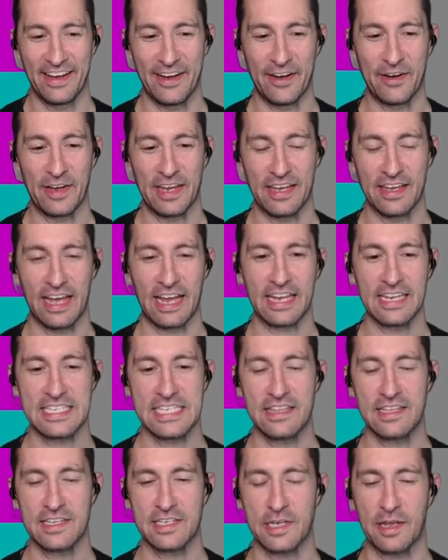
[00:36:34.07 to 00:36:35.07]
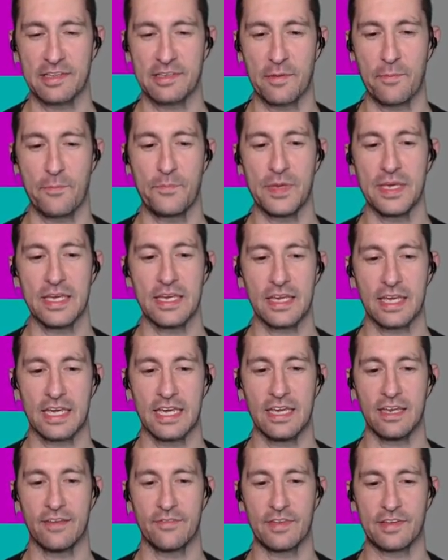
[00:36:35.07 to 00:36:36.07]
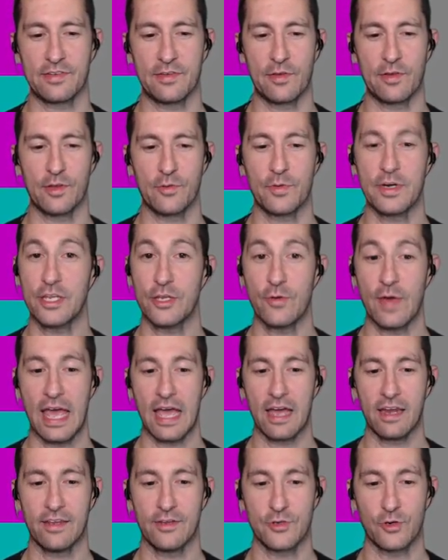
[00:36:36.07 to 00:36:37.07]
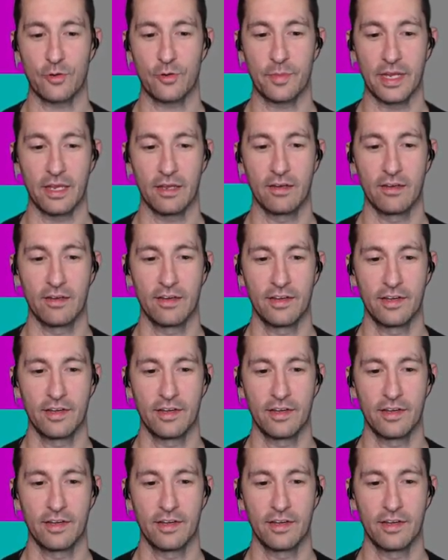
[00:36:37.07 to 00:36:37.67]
Oh, yeah, I can see this. It's a big hit if this is the only one you had in Germany.